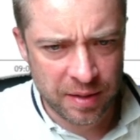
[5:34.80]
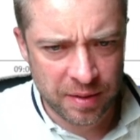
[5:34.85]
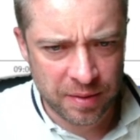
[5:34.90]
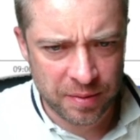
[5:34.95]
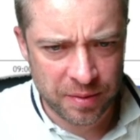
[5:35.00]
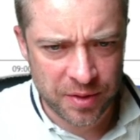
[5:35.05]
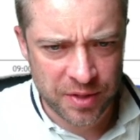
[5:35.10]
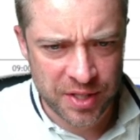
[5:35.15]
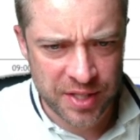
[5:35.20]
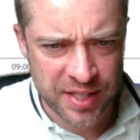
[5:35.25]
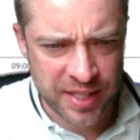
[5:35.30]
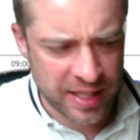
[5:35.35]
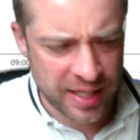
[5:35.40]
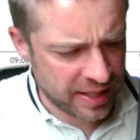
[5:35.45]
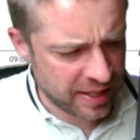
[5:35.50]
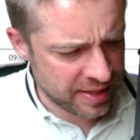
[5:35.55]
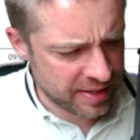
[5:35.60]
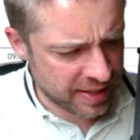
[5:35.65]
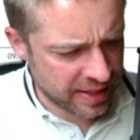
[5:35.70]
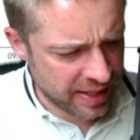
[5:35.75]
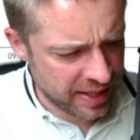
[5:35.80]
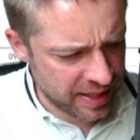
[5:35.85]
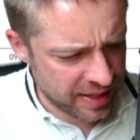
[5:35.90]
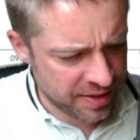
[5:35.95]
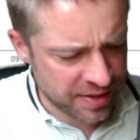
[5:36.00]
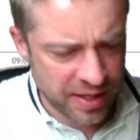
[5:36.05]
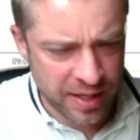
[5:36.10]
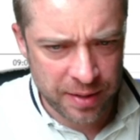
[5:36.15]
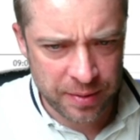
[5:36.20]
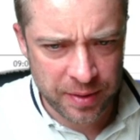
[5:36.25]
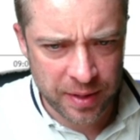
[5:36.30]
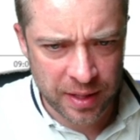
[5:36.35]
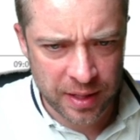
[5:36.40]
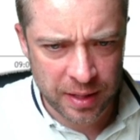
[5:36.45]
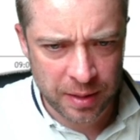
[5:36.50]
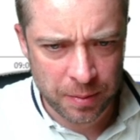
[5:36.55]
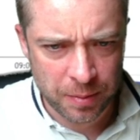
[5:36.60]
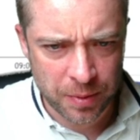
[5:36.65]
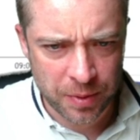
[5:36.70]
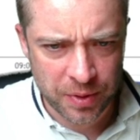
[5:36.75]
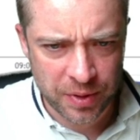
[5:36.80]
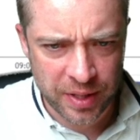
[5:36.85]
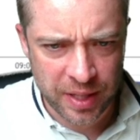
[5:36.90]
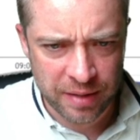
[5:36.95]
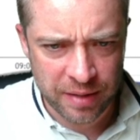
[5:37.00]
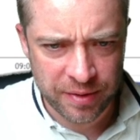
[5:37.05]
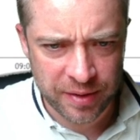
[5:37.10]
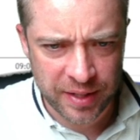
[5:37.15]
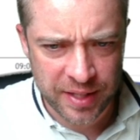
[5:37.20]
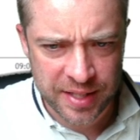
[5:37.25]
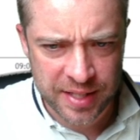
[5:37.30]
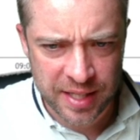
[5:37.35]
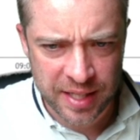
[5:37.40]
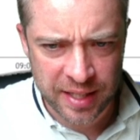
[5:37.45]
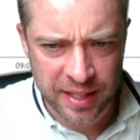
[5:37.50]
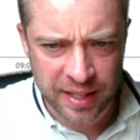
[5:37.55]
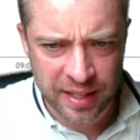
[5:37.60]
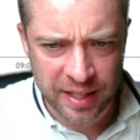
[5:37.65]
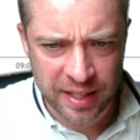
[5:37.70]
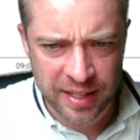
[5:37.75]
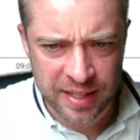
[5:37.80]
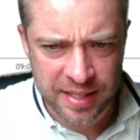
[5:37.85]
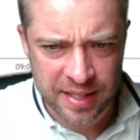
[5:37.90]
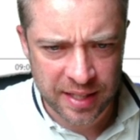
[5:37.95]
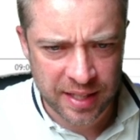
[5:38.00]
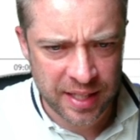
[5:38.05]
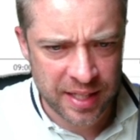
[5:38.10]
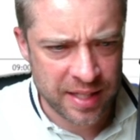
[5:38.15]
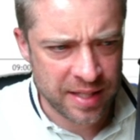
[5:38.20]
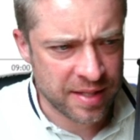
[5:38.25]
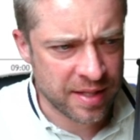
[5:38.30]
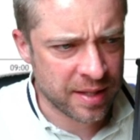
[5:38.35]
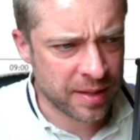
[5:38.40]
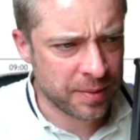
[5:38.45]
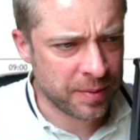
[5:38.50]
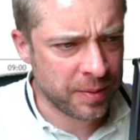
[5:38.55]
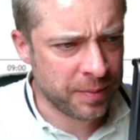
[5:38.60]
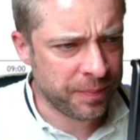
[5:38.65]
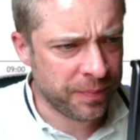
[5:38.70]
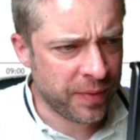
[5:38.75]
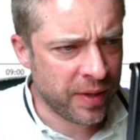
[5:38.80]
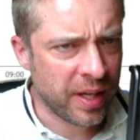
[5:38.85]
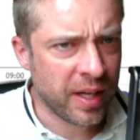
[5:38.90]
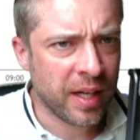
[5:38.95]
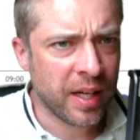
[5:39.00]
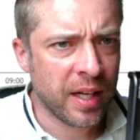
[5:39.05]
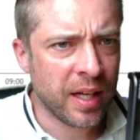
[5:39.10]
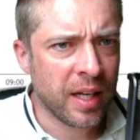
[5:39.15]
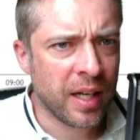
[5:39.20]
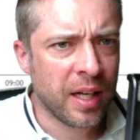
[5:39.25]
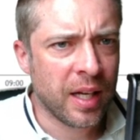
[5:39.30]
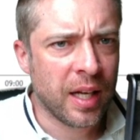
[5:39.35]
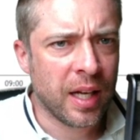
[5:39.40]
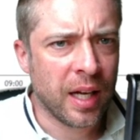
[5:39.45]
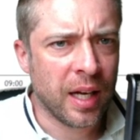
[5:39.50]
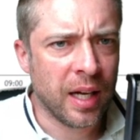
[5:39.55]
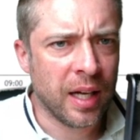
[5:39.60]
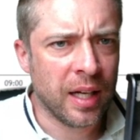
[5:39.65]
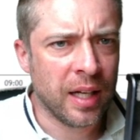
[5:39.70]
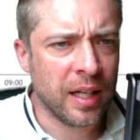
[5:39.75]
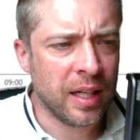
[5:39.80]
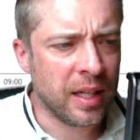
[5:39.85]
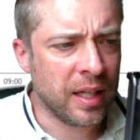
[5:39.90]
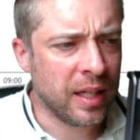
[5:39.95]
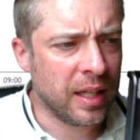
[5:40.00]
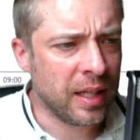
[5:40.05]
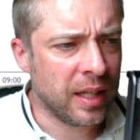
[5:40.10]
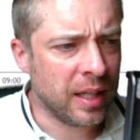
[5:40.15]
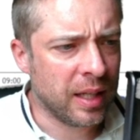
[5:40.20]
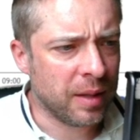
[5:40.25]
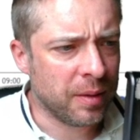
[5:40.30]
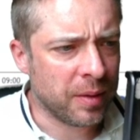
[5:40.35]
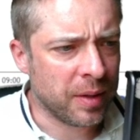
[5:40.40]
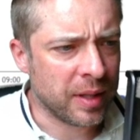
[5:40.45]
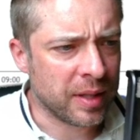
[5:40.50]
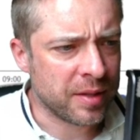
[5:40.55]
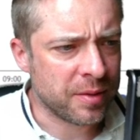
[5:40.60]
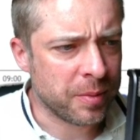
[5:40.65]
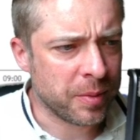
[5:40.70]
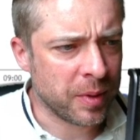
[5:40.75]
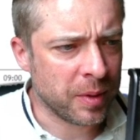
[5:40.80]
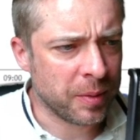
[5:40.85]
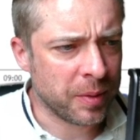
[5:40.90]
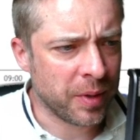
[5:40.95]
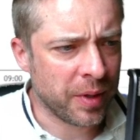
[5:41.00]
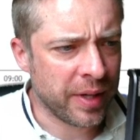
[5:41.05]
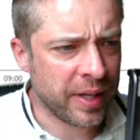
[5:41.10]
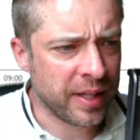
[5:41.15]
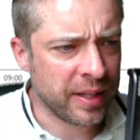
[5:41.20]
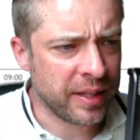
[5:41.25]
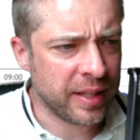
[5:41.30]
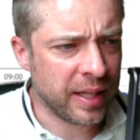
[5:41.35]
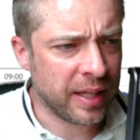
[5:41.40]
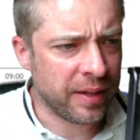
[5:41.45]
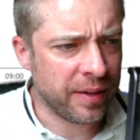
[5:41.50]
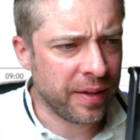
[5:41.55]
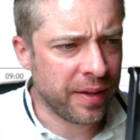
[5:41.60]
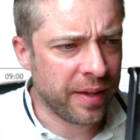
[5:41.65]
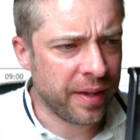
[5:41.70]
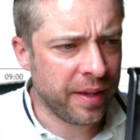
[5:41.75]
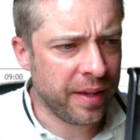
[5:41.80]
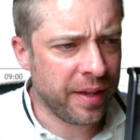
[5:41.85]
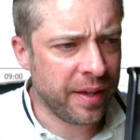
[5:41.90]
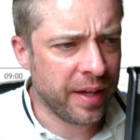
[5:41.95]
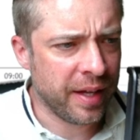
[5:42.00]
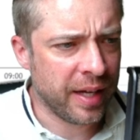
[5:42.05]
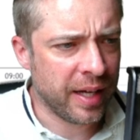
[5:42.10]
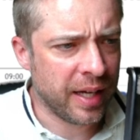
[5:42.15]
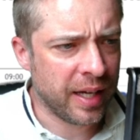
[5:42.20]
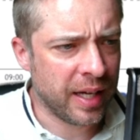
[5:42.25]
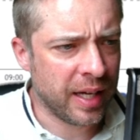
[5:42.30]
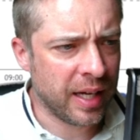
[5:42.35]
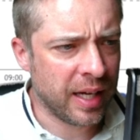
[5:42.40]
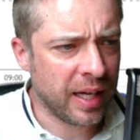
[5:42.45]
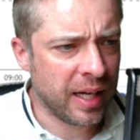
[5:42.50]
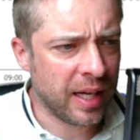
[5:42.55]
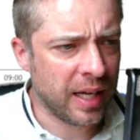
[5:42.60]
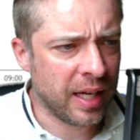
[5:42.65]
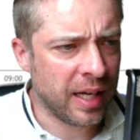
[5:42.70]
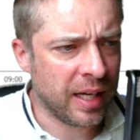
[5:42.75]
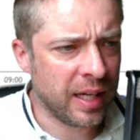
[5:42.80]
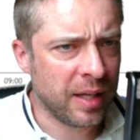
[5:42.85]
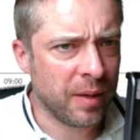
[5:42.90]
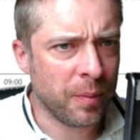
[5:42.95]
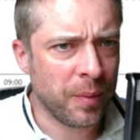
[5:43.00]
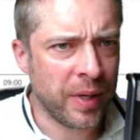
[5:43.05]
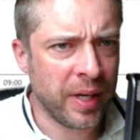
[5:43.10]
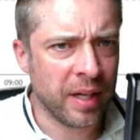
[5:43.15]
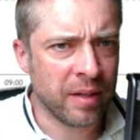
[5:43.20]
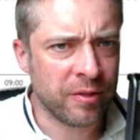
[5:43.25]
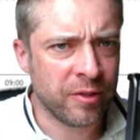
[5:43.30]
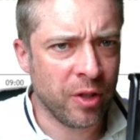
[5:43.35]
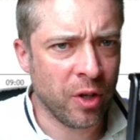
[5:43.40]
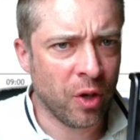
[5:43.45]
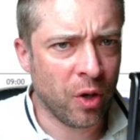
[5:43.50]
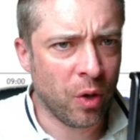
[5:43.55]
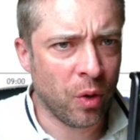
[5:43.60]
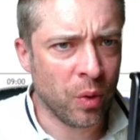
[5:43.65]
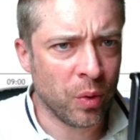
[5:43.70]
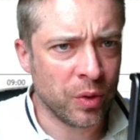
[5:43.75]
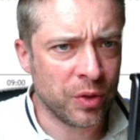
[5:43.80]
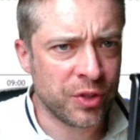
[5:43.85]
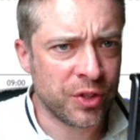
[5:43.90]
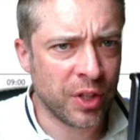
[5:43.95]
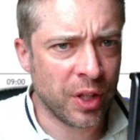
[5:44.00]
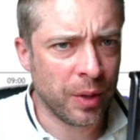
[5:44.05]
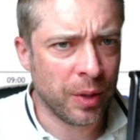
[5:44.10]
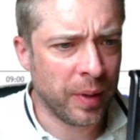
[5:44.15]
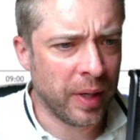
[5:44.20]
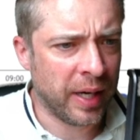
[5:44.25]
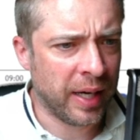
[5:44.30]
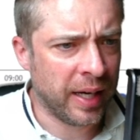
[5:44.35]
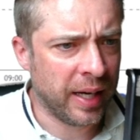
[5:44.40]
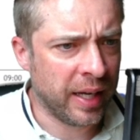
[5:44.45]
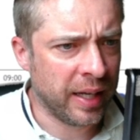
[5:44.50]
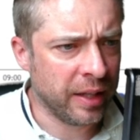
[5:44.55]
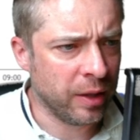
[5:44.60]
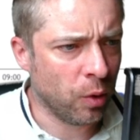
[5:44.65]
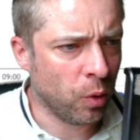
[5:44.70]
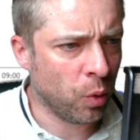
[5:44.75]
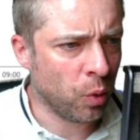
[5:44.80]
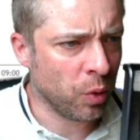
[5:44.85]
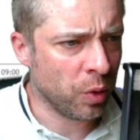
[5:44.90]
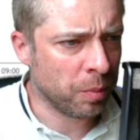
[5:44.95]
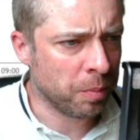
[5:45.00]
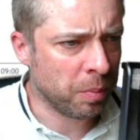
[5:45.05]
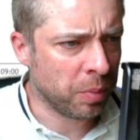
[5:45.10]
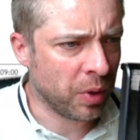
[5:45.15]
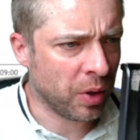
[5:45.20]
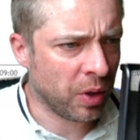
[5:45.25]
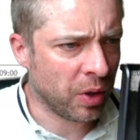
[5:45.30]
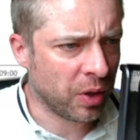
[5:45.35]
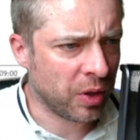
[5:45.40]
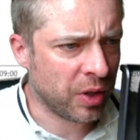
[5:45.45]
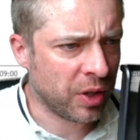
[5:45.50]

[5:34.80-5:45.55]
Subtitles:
Would you say that's a key zone? I would definitely say that that is a key zone. What else have we got? We've got that down there. We have got also an order block